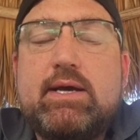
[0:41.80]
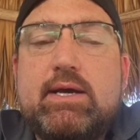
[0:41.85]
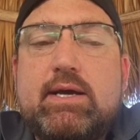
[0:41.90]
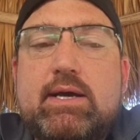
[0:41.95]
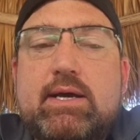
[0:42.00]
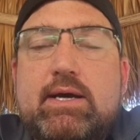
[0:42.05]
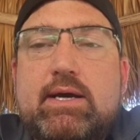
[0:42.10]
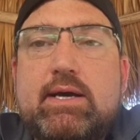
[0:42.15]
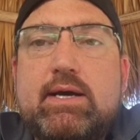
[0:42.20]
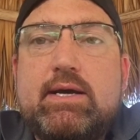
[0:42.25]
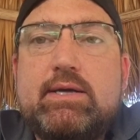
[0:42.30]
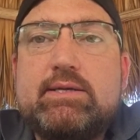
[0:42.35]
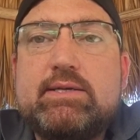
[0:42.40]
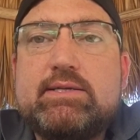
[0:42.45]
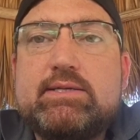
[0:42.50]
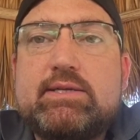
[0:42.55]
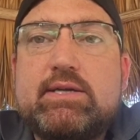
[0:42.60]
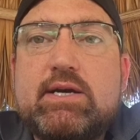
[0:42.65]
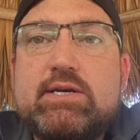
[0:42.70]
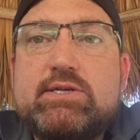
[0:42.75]
uh, a
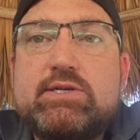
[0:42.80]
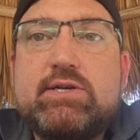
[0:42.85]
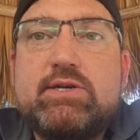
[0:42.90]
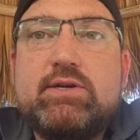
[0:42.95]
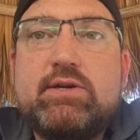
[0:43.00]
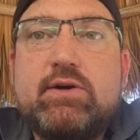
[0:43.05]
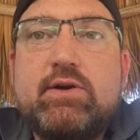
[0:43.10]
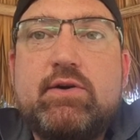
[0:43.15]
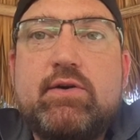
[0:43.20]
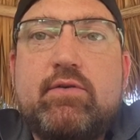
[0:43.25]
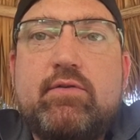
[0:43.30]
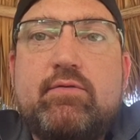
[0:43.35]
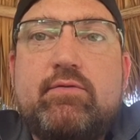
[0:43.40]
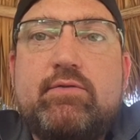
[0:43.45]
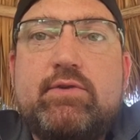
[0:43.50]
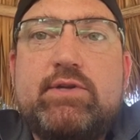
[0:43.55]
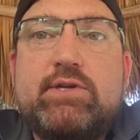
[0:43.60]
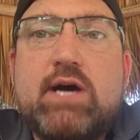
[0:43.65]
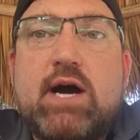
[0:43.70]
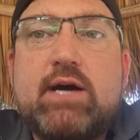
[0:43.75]
discussion
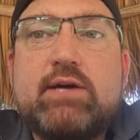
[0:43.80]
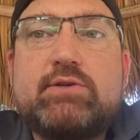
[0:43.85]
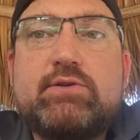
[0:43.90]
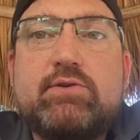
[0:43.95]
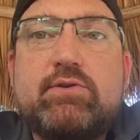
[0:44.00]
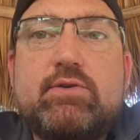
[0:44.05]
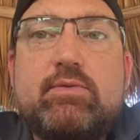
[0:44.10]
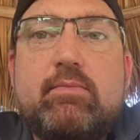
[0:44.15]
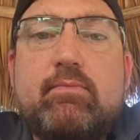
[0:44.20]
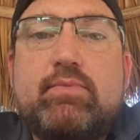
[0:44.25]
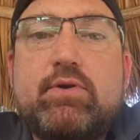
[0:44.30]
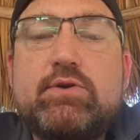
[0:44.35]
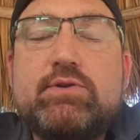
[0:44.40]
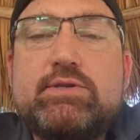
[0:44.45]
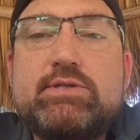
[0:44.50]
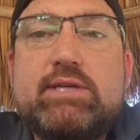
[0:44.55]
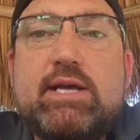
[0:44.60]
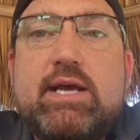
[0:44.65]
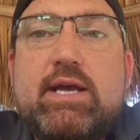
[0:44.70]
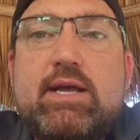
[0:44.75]
of doctrine
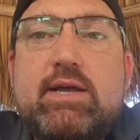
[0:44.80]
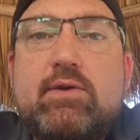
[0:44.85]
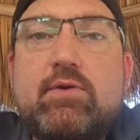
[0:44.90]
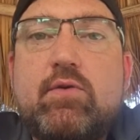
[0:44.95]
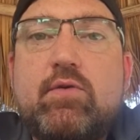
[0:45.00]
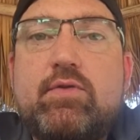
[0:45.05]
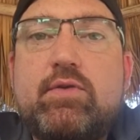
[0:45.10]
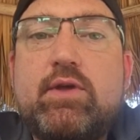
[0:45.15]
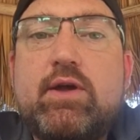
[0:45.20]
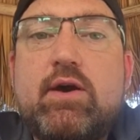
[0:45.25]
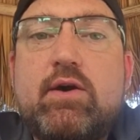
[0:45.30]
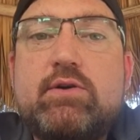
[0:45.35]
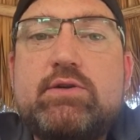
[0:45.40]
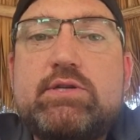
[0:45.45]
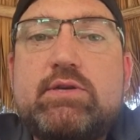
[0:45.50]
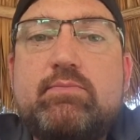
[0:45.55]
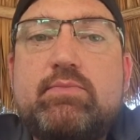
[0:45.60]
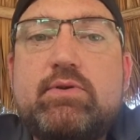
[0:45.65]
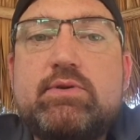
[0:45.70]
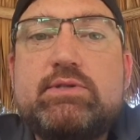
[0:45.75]
per se or
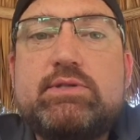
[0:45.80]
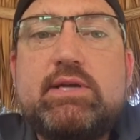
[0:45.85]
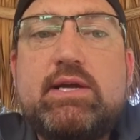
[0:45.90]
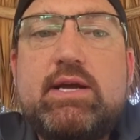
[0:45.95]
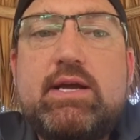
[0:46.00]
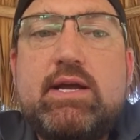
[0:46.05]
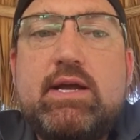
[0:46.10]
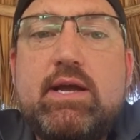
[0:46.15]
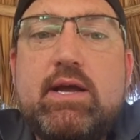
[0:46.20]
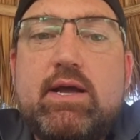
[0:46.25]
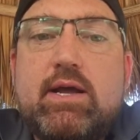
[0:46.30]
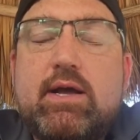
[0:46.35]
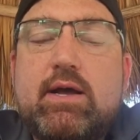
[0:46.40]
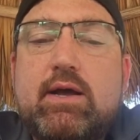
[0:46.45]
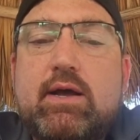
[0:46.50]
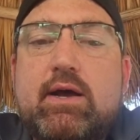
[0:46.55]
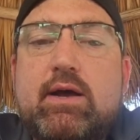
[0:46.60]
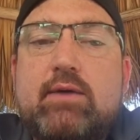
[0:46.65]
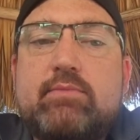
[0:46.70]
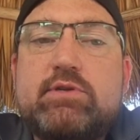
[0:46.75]
theology per se.
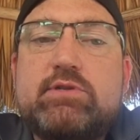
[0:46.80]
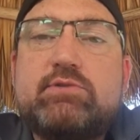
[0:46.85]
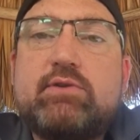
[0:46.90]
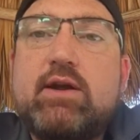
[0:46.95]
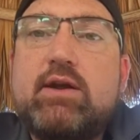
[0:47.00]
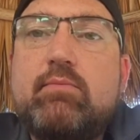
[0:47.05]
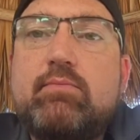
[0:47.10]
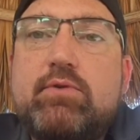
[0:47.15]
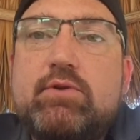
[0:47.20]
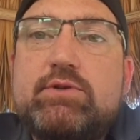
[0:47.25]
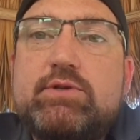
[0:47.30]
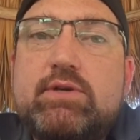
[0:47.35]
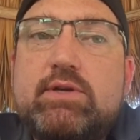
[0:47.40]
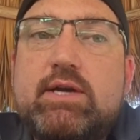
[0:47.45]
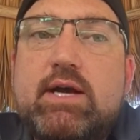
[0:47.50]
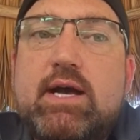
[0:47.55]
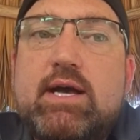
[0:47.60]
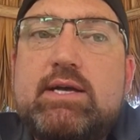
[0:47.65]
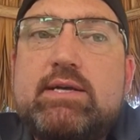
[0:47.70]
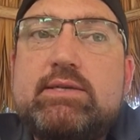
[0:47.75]
I'm just trying to push you
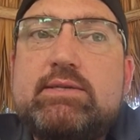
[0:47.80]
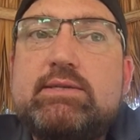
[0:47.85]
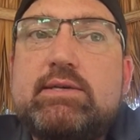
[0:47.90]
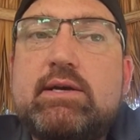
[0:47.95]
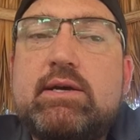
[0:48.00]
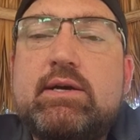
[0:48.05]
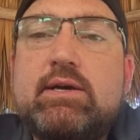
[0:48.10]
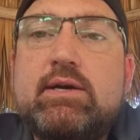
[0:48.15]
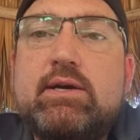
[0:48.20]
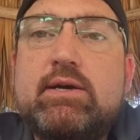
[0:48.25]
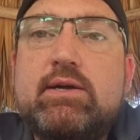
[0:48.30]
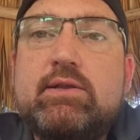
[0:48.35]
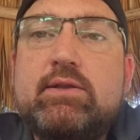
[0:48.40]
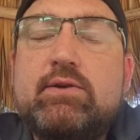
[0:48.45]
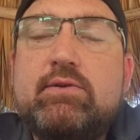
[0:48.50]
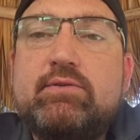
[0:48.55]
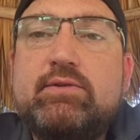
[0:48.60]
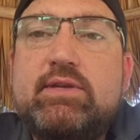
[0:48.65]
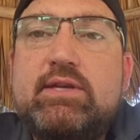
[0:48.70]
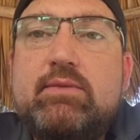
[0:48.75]
guys uh, a
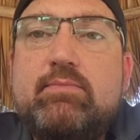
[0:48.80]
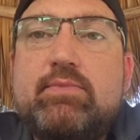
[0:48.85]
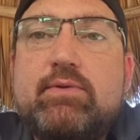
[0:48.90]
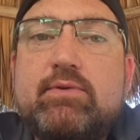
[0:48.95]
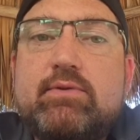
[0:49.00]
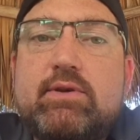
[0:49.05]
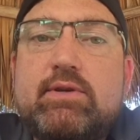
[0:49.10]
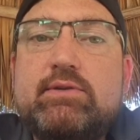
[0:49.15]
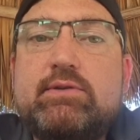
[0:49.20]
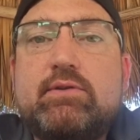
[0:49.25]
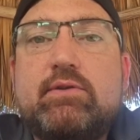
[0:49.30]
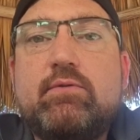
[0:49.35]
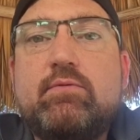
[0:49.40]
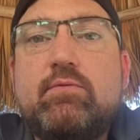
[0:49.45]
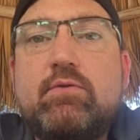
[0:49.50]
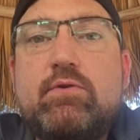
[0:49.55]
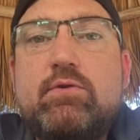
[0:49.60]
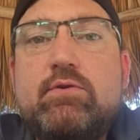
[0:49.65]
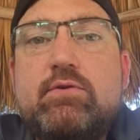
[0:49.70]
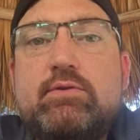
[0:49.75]
little deeper into the
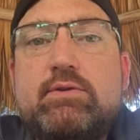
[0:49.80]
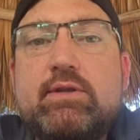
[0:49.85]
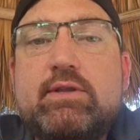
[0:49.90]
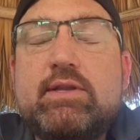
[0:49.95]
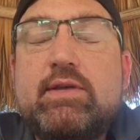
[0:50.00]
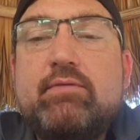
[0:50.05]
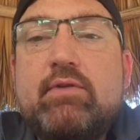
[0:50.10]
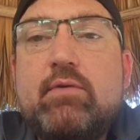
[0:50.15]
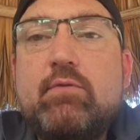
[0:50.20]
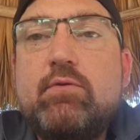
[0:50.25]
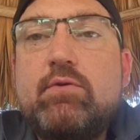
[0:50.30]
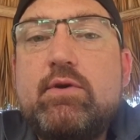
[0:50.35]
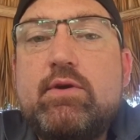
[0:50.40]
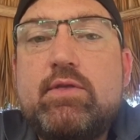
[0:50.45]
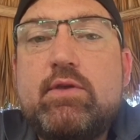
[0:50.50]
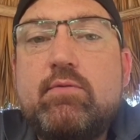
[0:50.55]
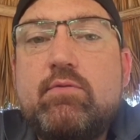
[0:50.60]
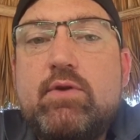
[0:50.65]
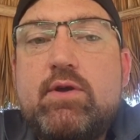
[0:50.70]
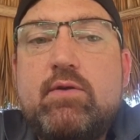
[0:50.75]
Word, the living Word,
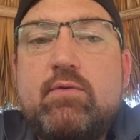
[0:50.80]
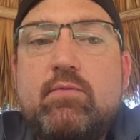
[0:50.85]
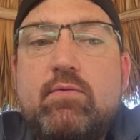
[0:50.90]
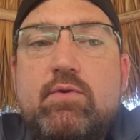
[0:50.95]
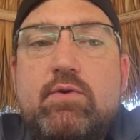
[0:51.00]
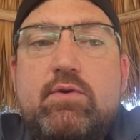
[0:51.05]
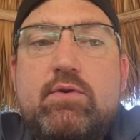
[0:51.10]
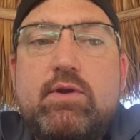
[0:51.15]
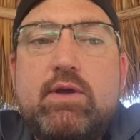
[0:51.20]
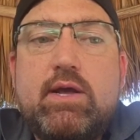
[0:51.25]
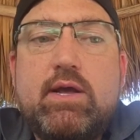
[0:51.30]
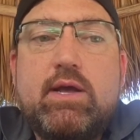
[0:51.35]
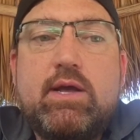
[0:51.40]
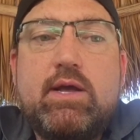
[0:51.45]
and the written Word,